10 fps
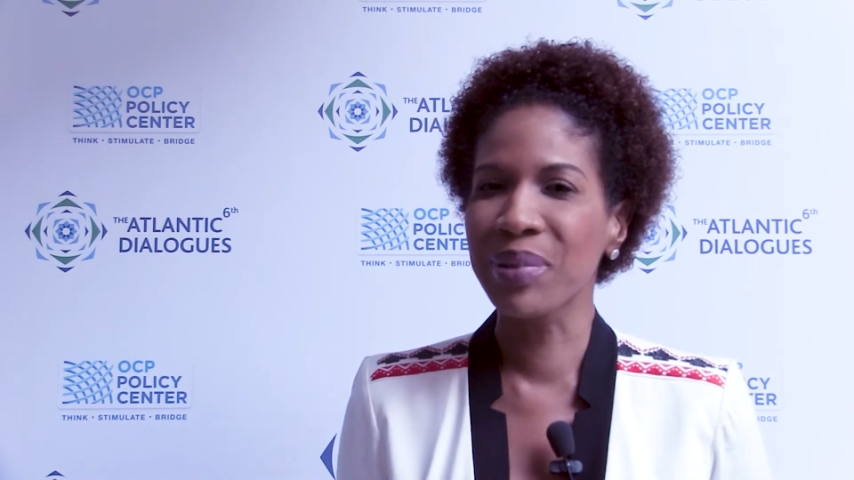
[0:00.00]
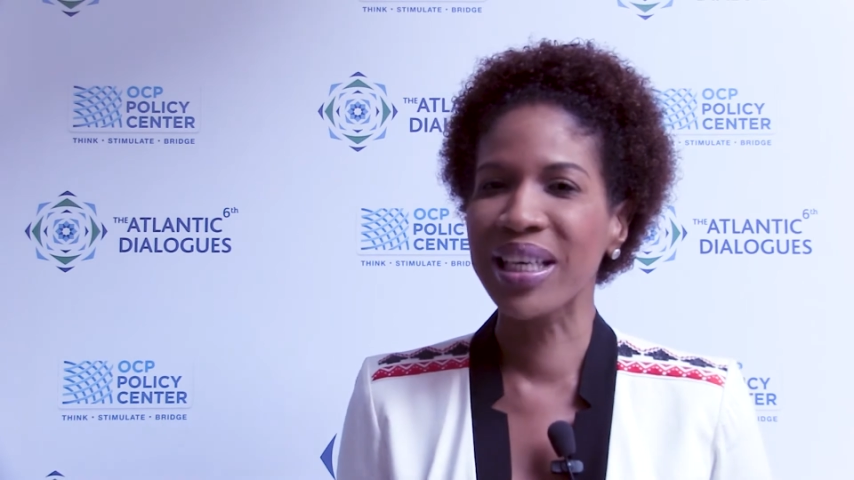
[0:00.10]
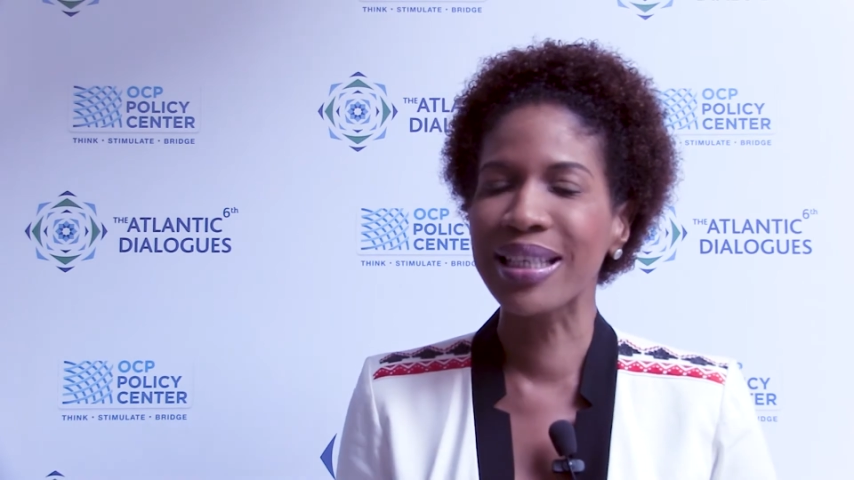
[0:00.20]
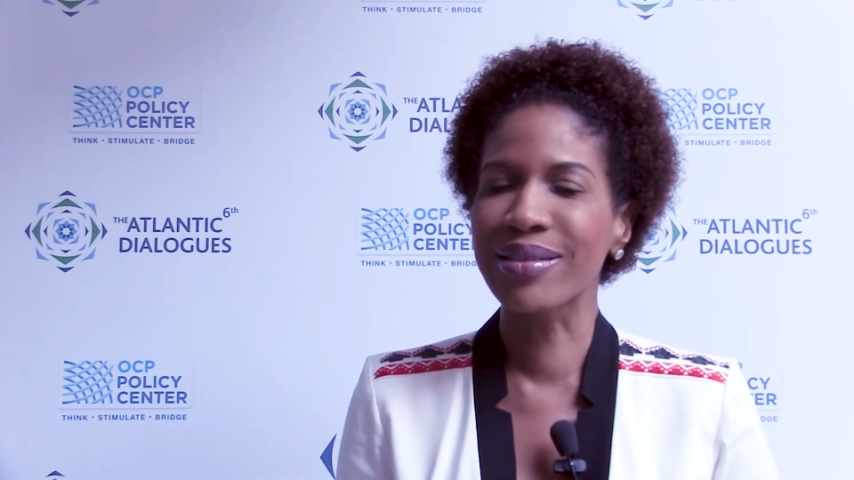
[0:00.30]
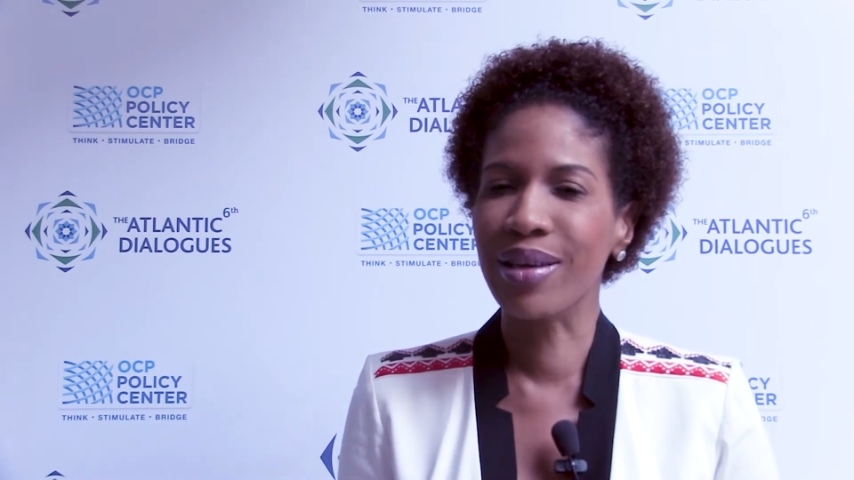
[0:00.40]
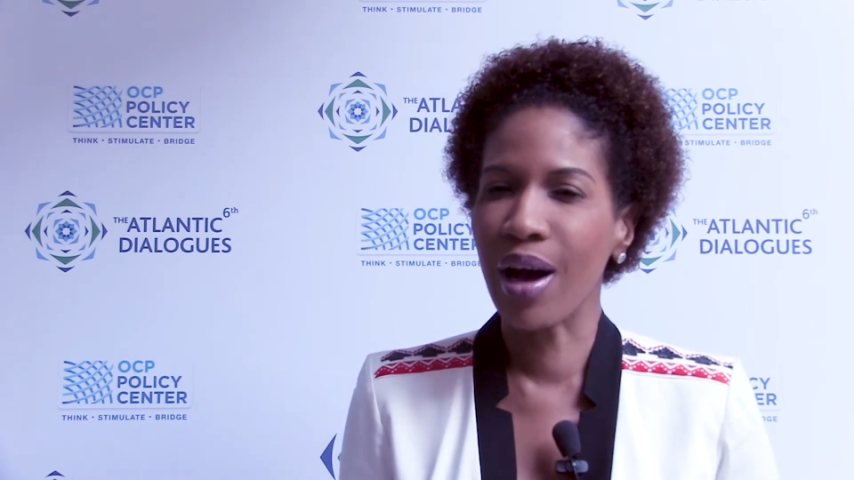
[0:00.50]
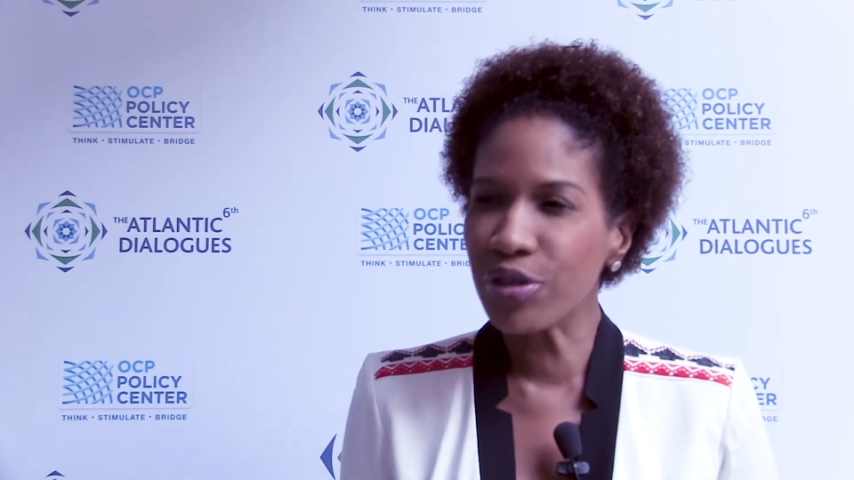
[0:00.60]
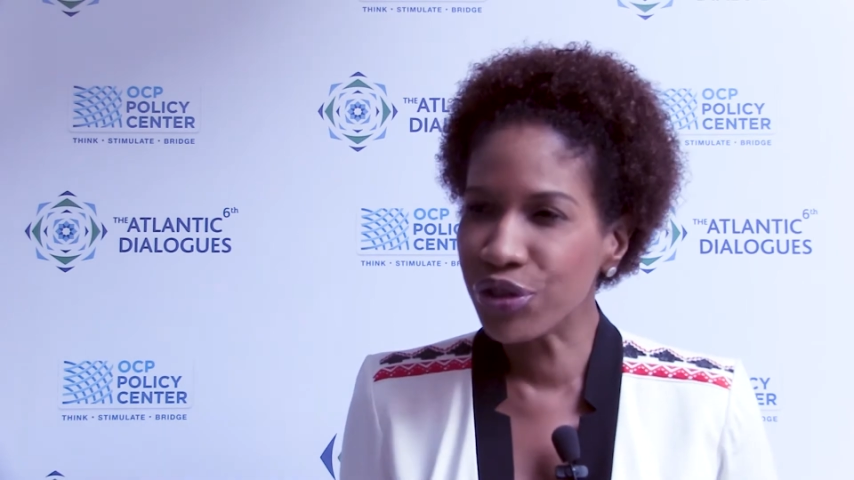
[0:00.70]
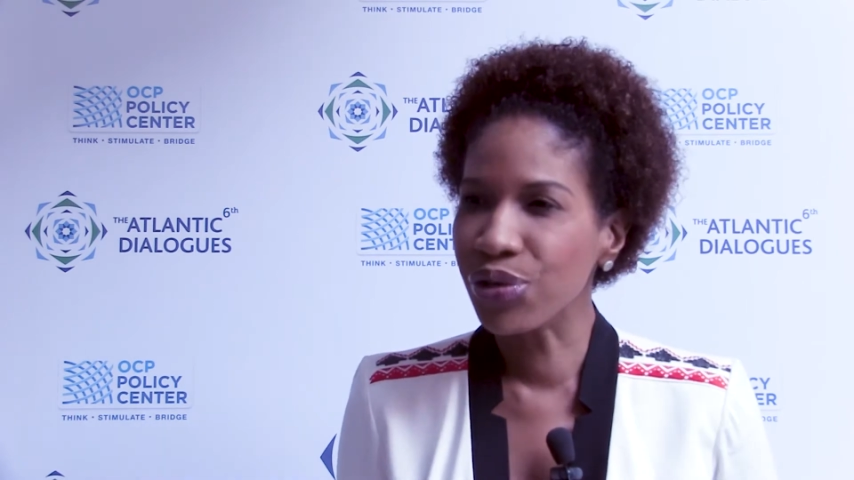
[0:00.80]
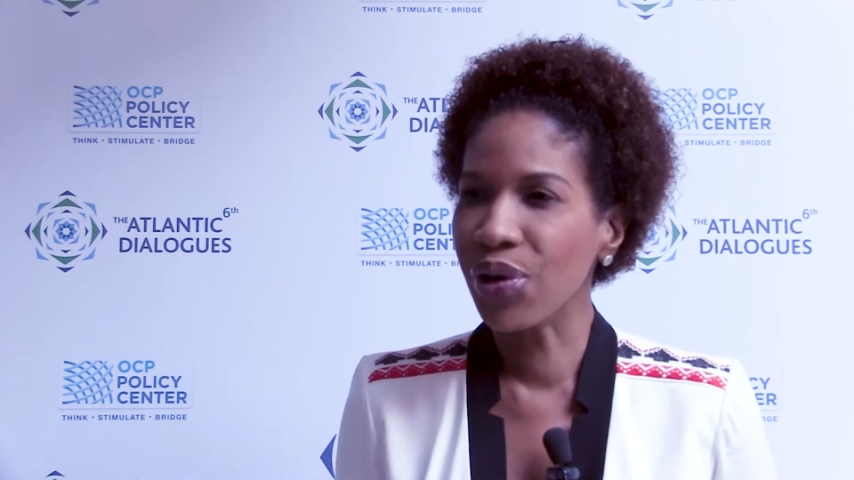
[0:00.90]
be it
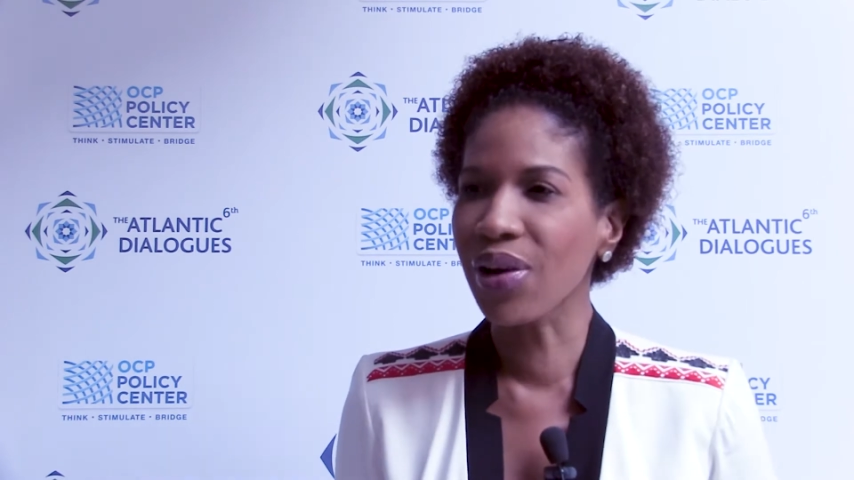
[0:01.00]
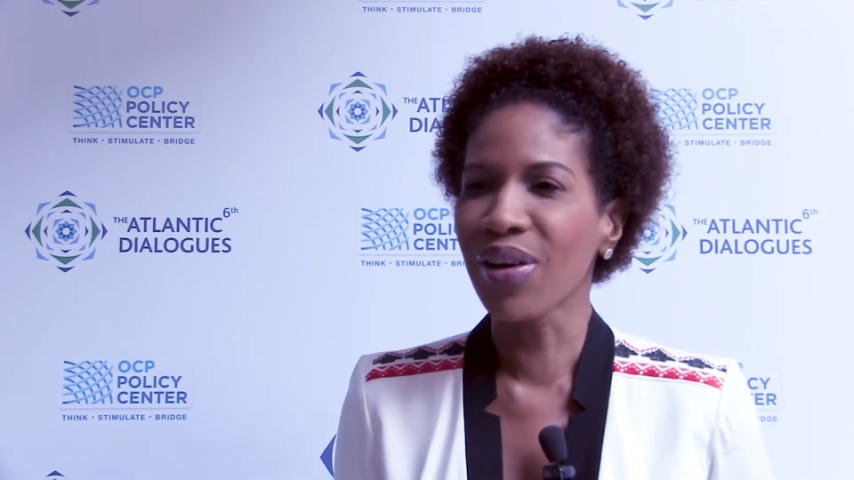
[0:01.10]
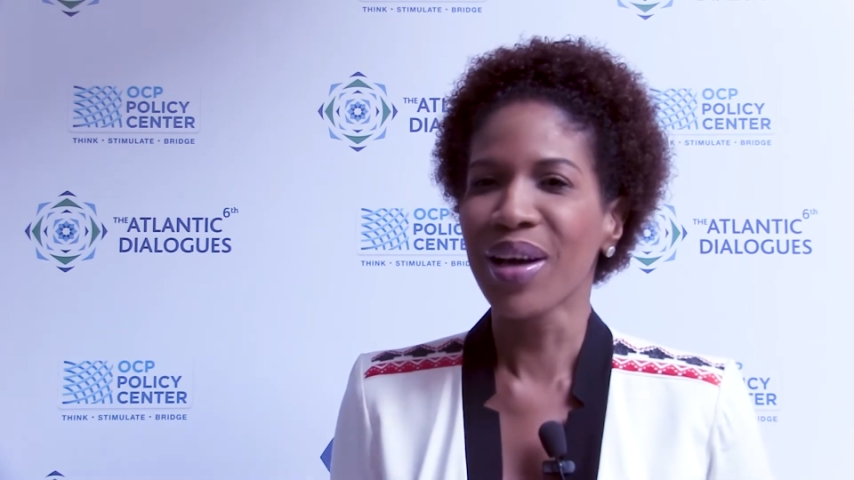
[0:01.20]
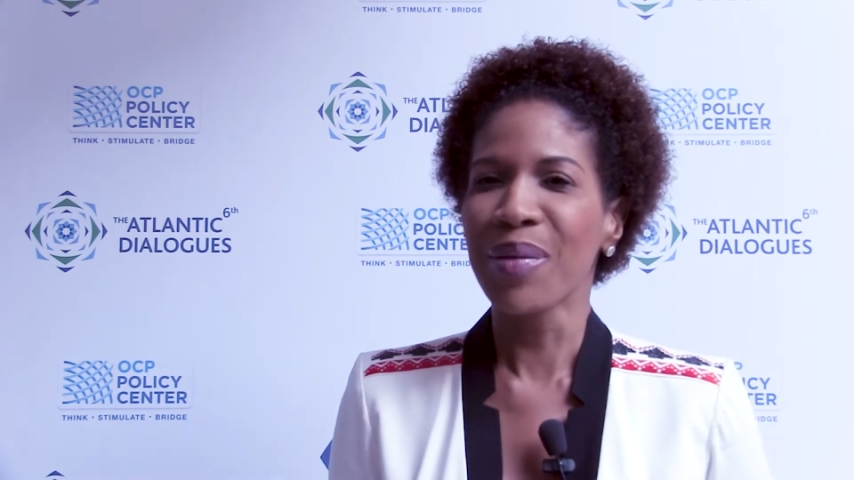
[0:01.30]
cultural,